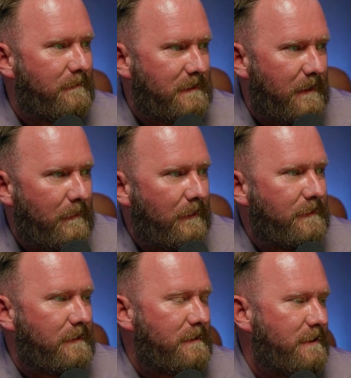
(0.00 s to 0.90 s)
Some
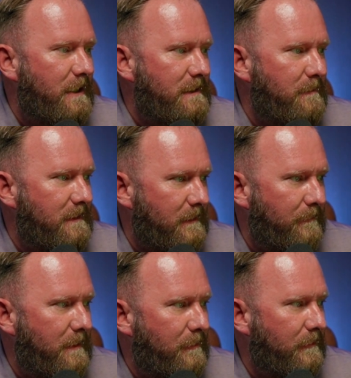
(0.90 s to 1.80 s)
months there's adjustments. Some
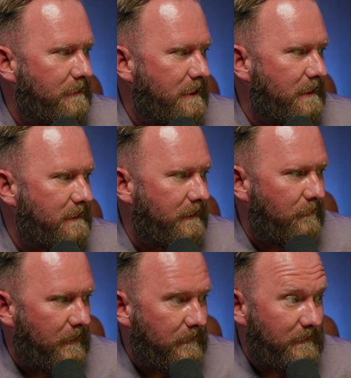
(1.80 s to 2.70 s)
people adjust
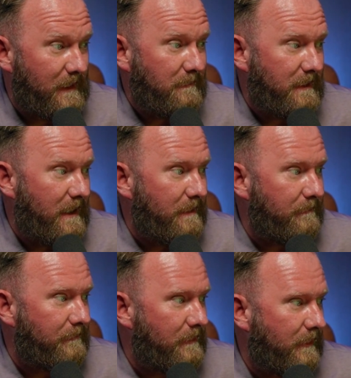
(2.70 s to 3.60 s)
at the same
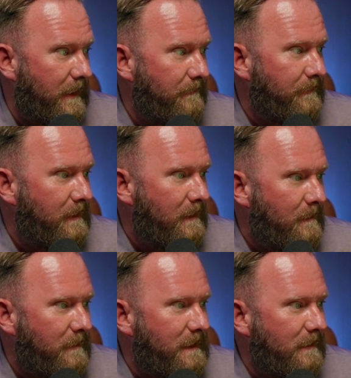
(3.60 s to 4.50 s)
time. Okay.
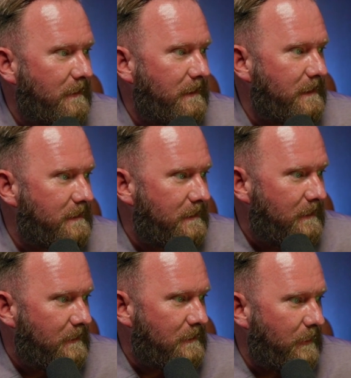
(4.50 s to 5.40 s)
But take a look at this.
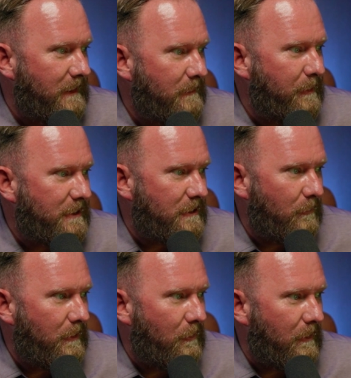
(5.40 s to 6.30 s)
So in the picture,
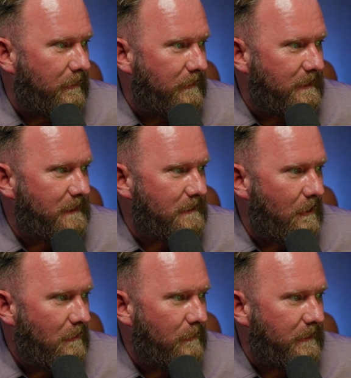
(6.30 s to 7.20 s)
we're north. This is
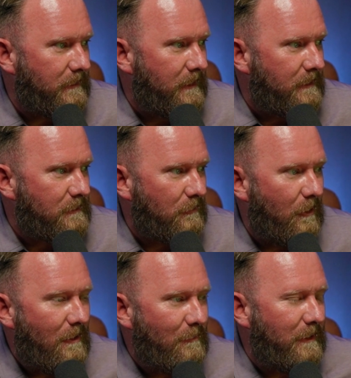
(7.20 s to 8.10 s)
Longwood. So
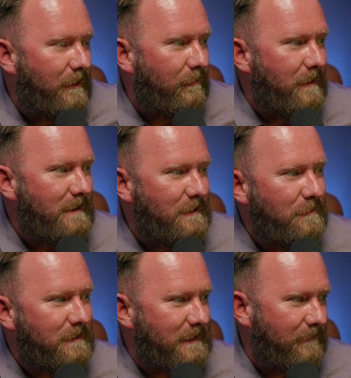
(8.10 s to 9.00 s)
Longwood
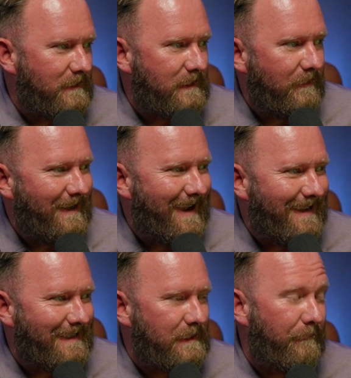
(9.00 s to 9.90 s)

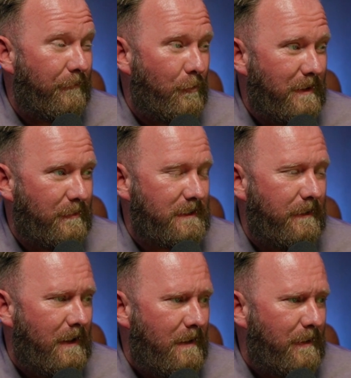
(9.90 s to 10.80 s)
32779 is up 40%.
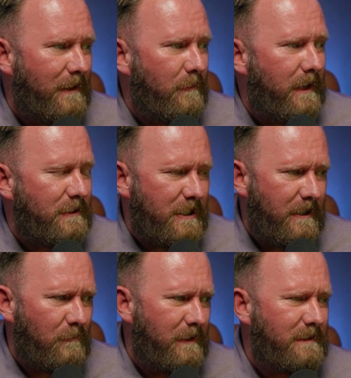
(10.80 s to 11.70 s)
By the way,
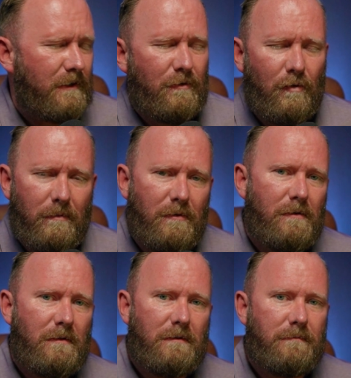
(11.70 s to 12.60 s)
Jared, what is a
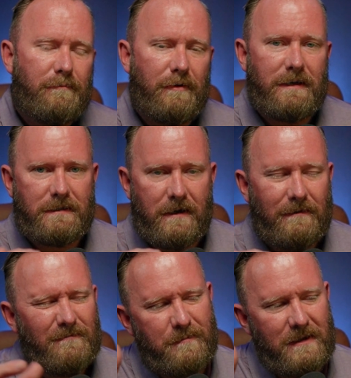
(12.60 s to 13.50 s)
normal price
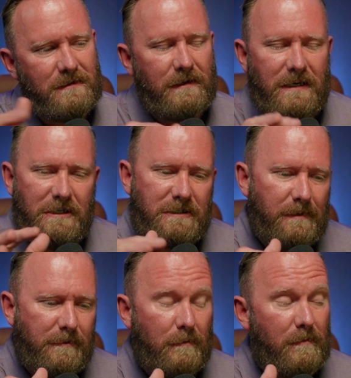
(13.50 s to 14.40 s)
cut? Depends on each
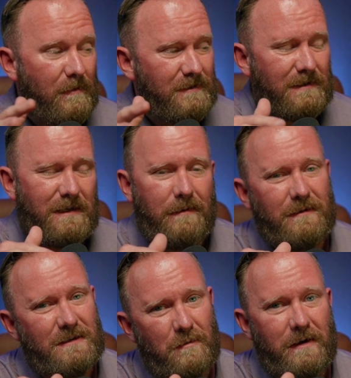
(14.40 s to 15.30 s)
zip code, but most of the time
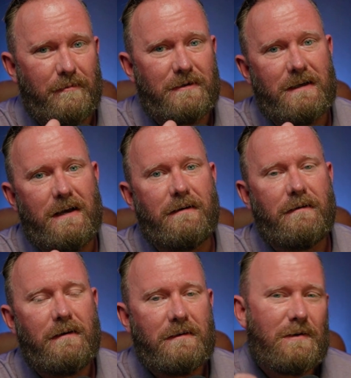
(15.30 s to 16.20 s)
it's 20%.
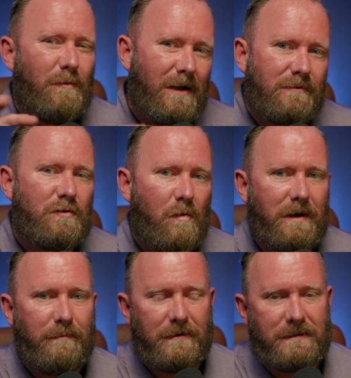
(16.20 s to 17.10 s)
It's around
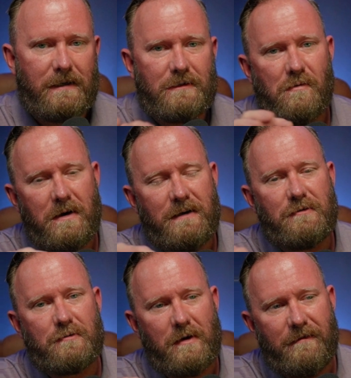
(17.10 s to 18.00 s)
20%, 20,
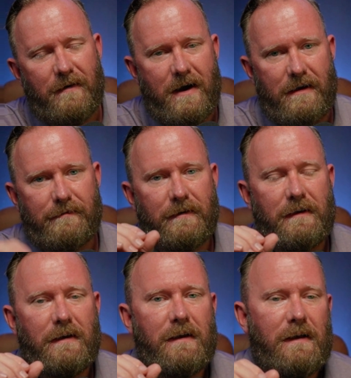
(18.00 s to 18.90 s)
25.
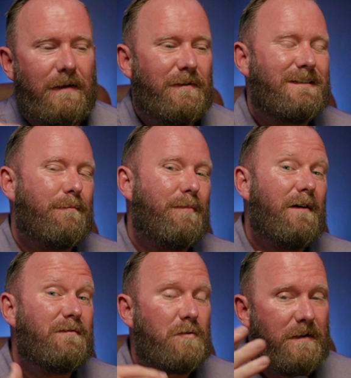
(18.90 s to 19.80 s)
If it's
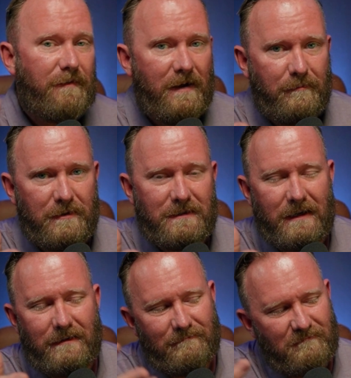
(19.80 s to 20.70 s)
above
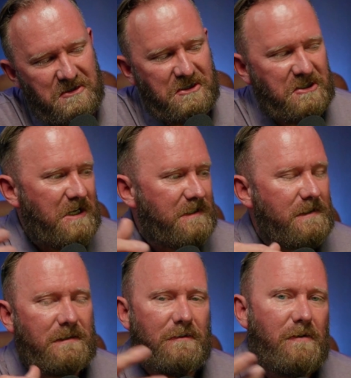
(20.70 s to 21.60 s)
25%, there's a chance
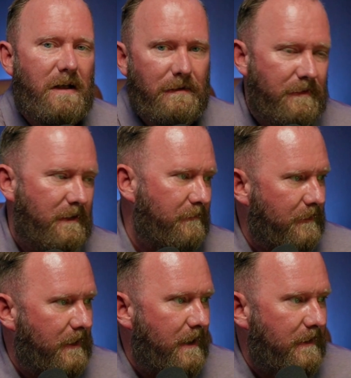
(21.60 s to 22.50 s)
it's a little elevated
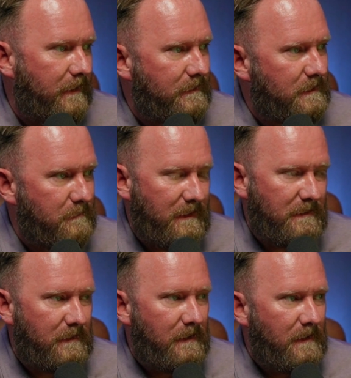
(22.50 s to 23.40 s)
for the area. It just
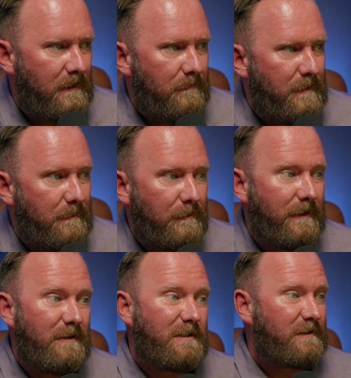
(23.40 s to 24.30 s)
means people
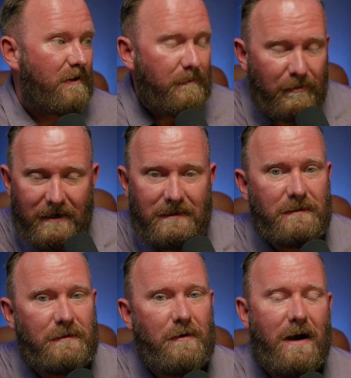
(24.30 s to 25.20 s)
there started
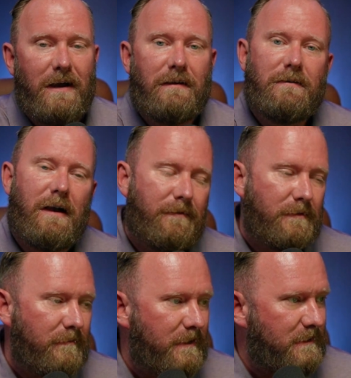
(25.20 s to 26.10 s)
prices too high. They're having
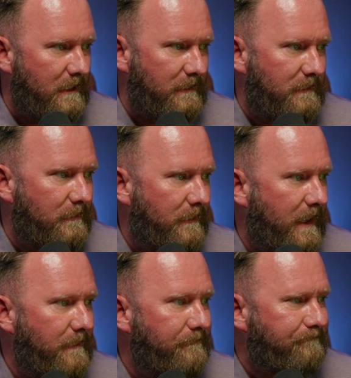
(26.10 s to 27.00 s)
to readjust.
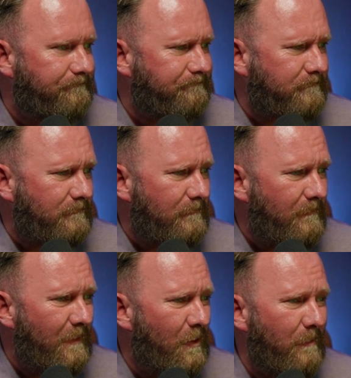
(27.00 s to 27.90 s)
Okay.
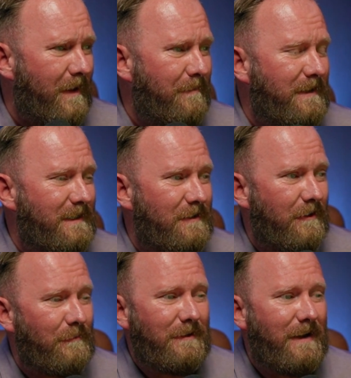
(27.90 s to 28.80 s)
Or maybe they
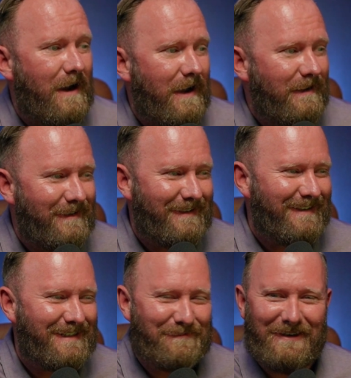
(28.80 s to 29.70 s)
started really high and
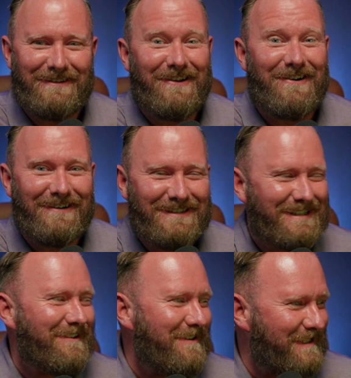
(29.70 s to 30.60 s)
it's been a long
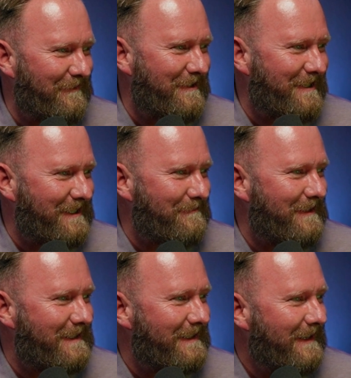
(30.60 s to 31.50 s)
series of
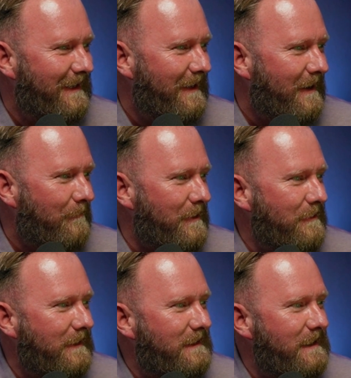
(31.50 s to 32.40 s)
adjustments. But
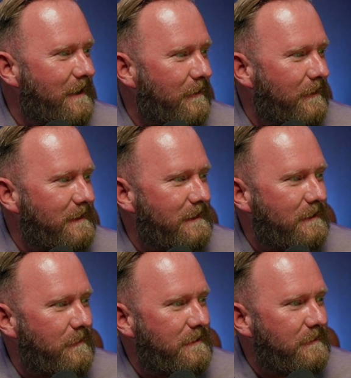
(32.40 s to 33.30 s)
you can see here, this is
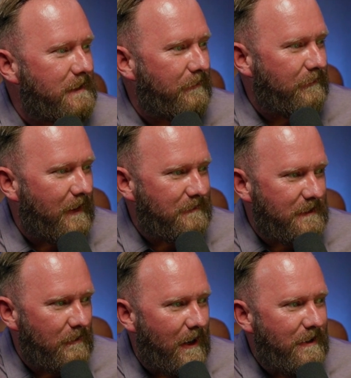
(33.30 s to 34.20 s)

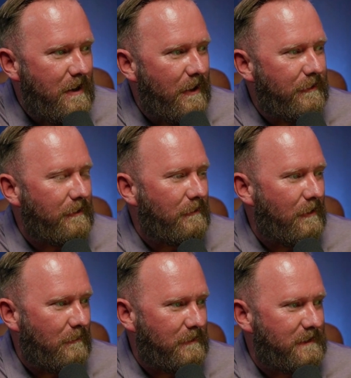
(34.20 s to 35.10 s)
32750, another
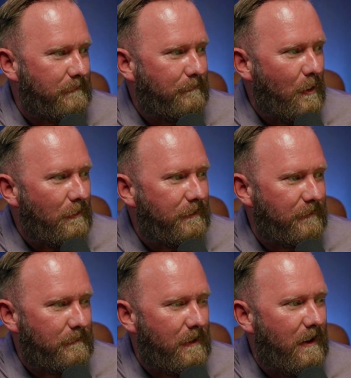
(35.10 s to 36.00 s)
Longwood zip. Both of
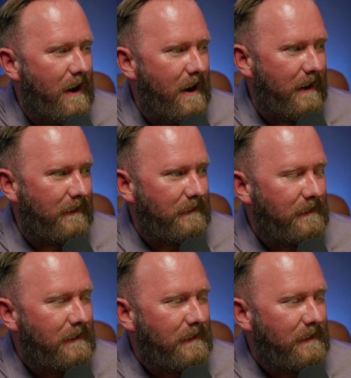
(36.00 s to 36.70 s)
them are high.